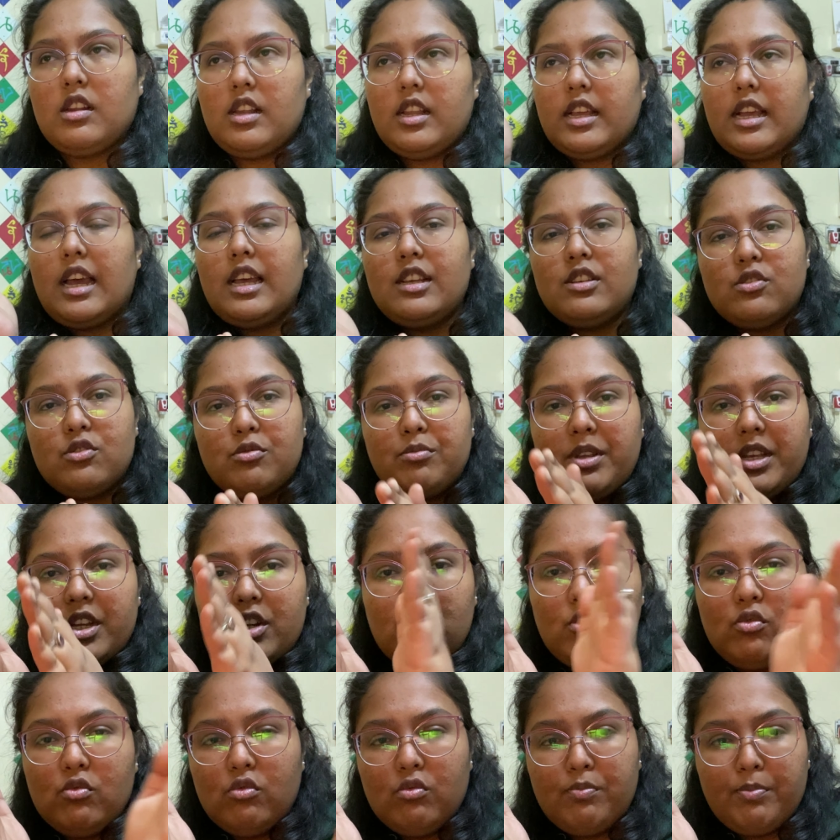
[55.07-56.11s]
Like I used to make
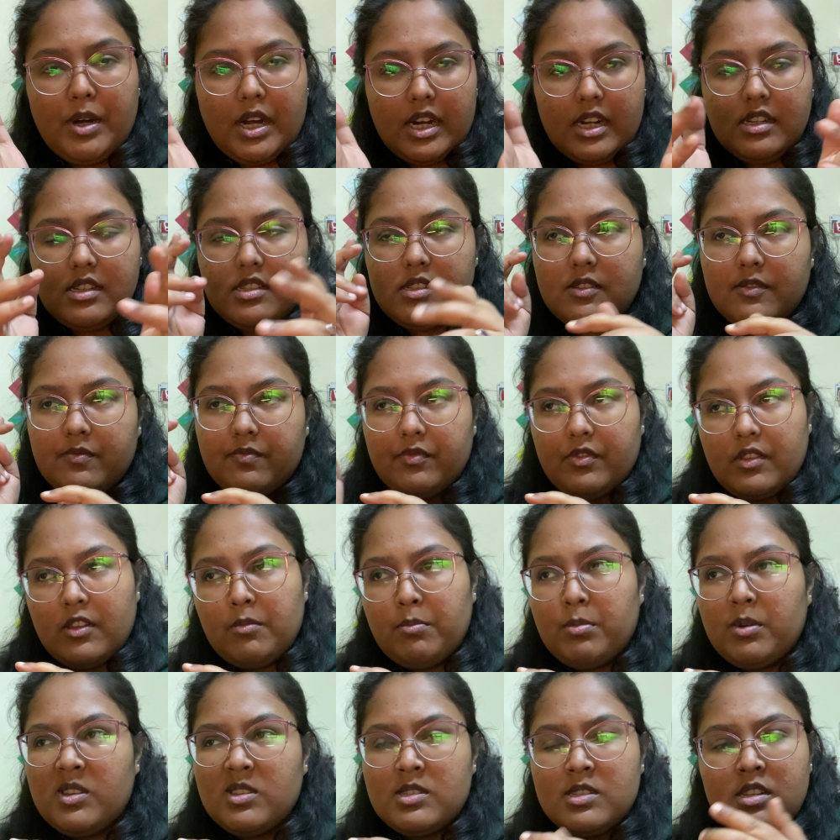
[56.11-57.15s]
two parts,
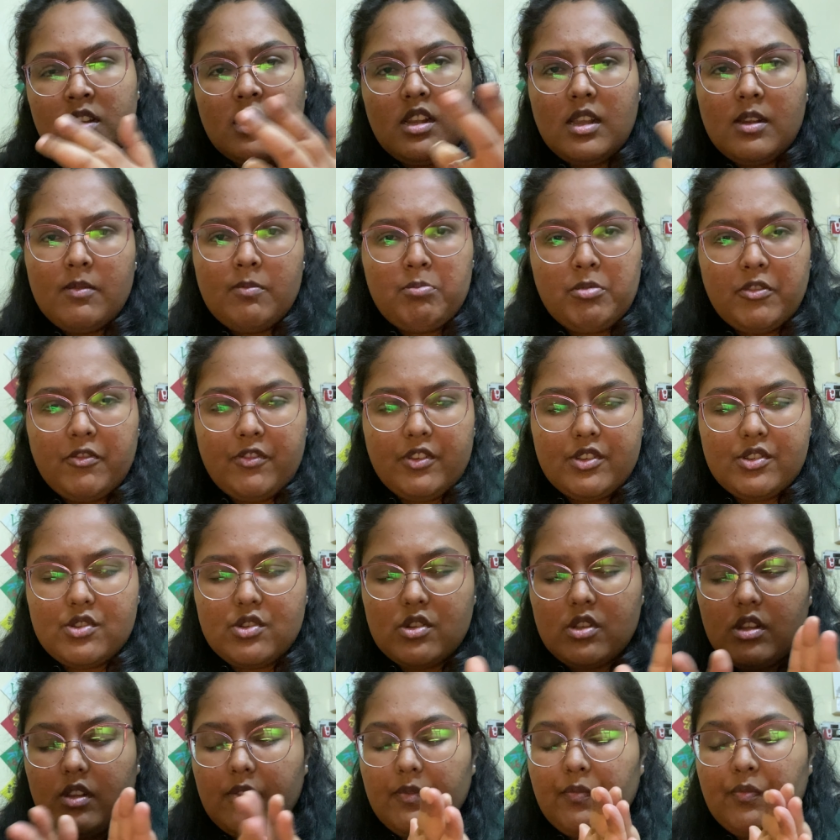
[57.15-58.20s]
personal and
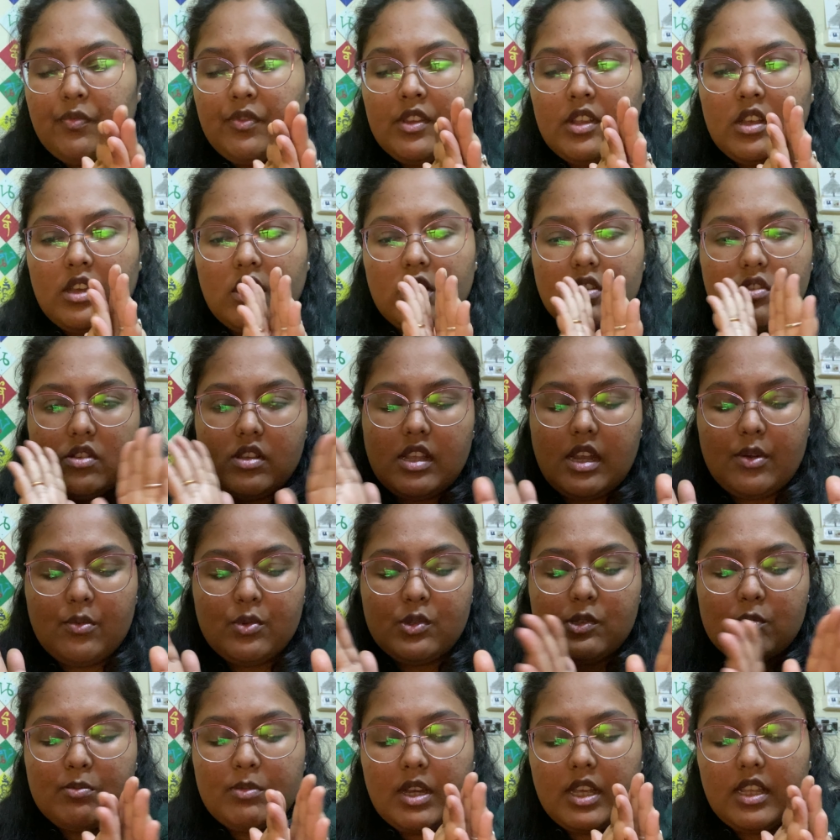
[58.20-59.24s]
professional. So that
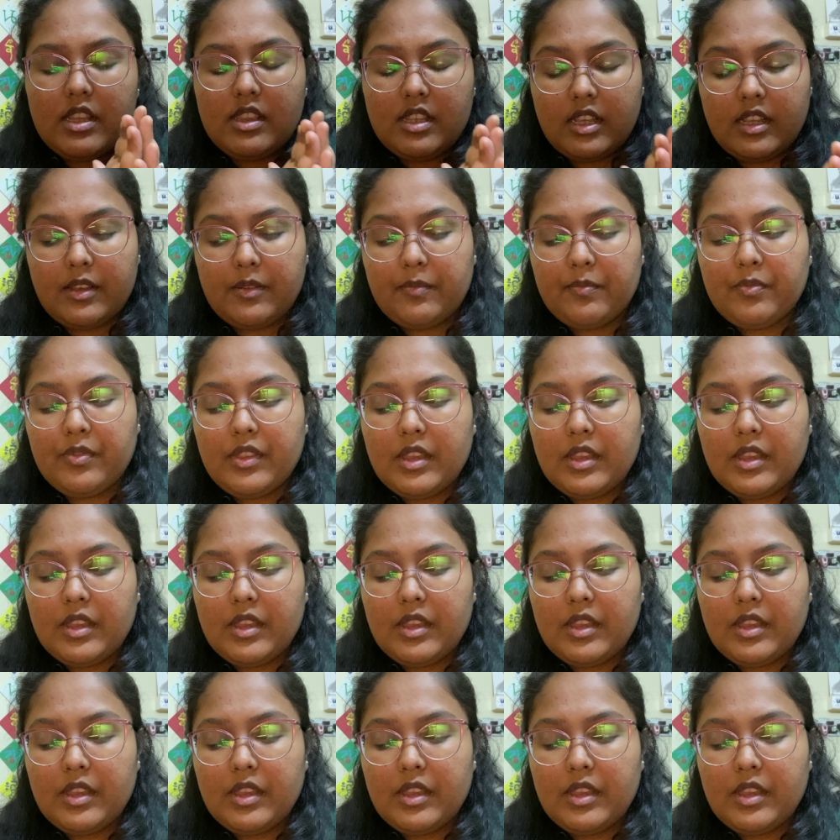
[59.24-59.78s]
was my thing.